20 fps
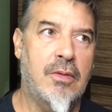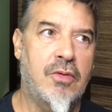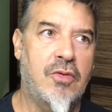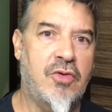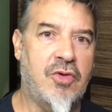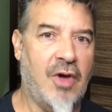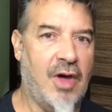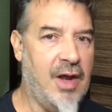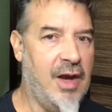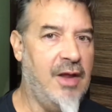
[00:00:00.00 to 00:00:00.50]

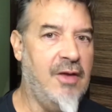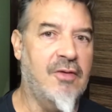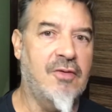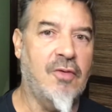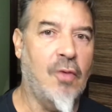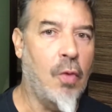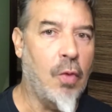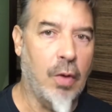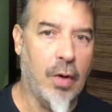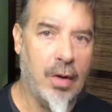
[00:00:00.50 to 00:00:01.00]
shiny
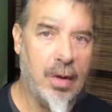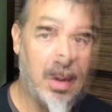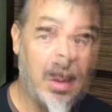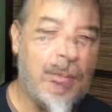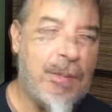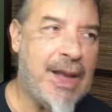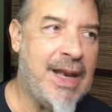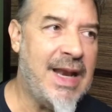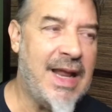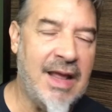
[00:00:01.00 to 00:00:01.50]
sword. I
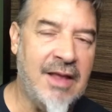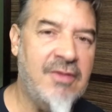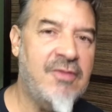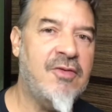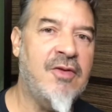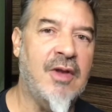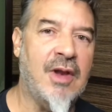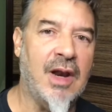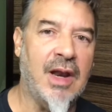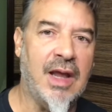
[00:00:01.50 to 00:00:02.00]
mean,
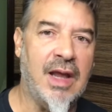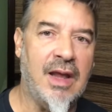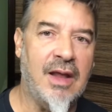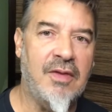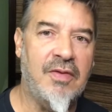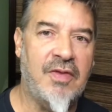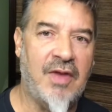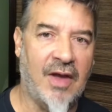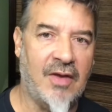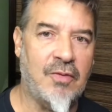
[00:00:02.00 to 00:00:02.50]
instantly,
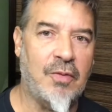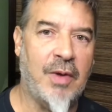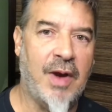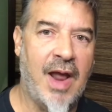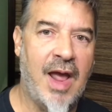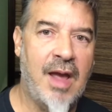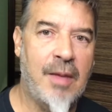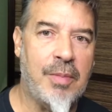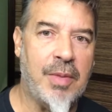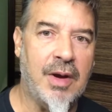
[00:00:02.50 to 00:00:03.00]
that's what
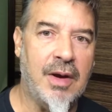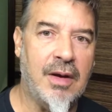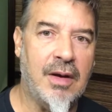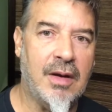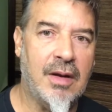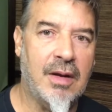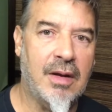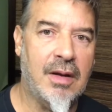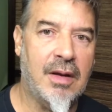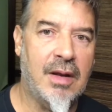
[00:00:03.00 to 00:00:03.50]
happened.
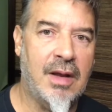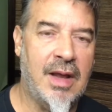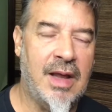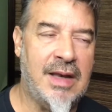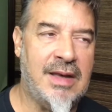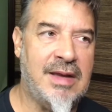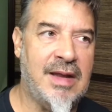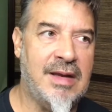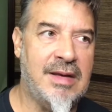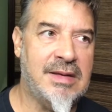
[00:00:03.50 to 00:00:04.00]

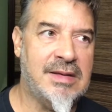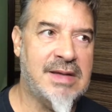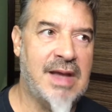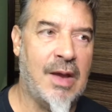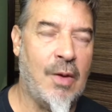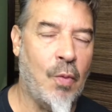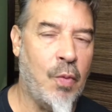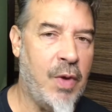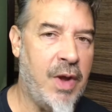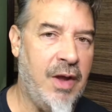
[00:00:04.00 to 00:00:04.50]
It didn't
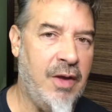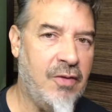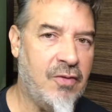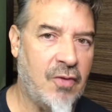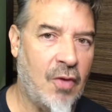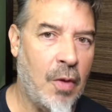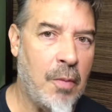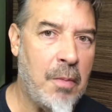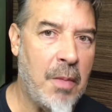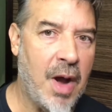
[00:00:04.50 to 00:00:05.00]
take weeks
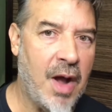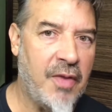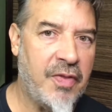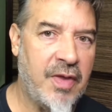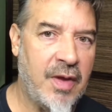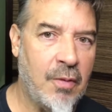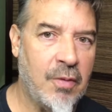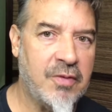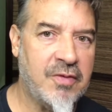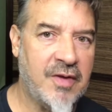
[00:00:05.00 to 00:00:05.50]
or months.
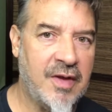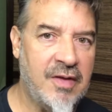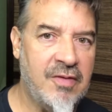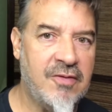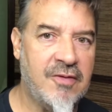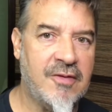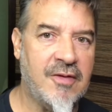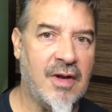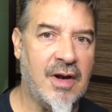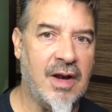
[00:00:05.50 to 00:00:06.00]
It was
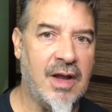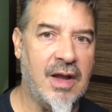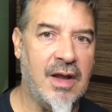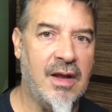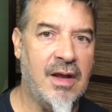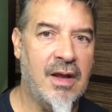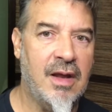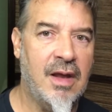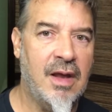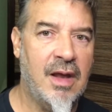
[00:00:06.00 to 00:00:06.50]
instantly.
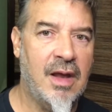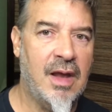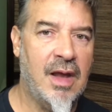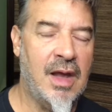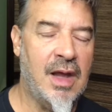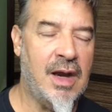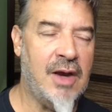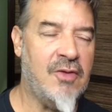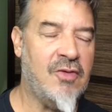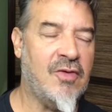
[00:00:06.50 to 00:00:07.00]

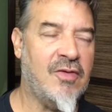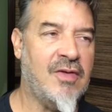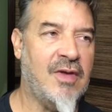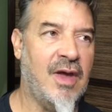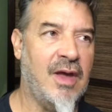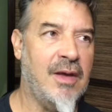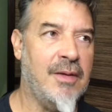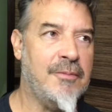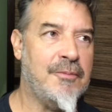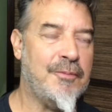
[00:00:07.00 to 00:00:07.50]
And it's just
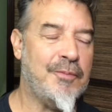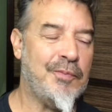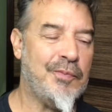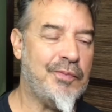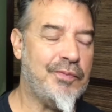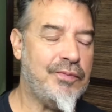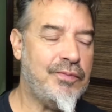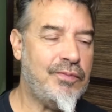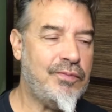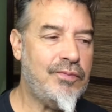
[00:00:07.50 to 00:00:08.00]
like,
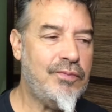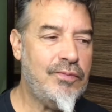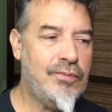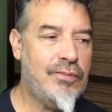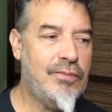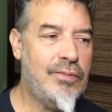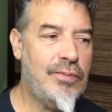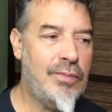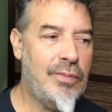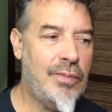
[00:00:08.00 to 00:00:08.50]

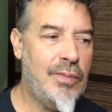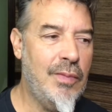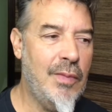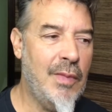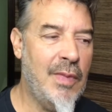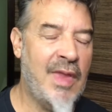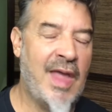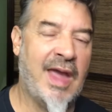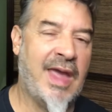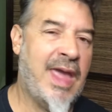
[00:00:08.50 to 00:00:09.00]

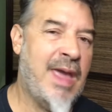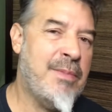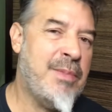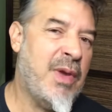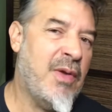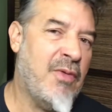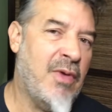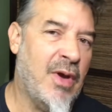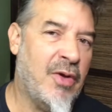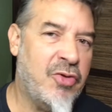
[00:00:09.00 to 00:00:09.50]
that can't
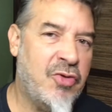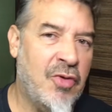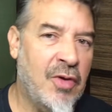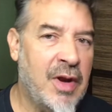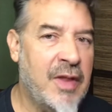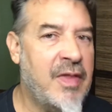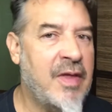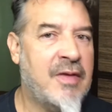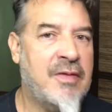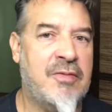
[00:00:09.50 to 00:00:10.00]
be real.
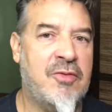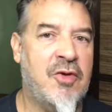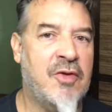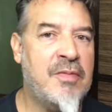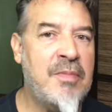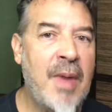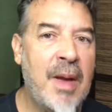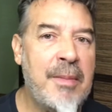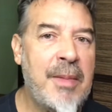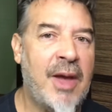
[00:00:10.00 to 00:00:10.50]
Surely that's
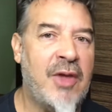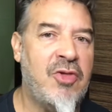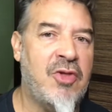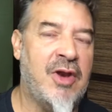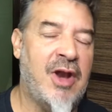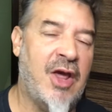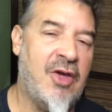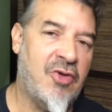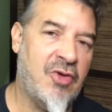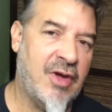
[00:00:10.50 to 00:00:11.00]
just my
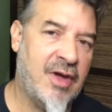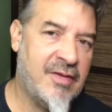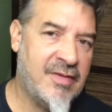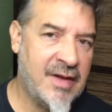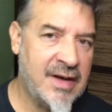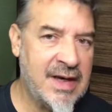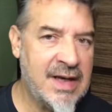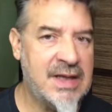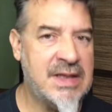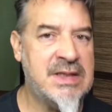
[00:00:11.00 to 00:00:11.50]
imagination because
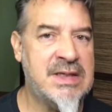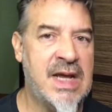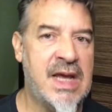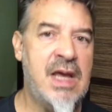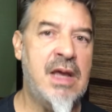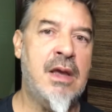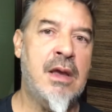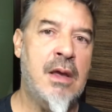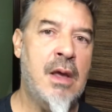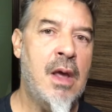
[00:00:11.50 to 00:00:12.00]
it didn't
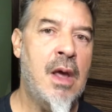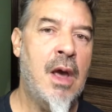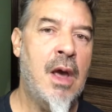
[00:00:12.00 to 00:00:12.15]
take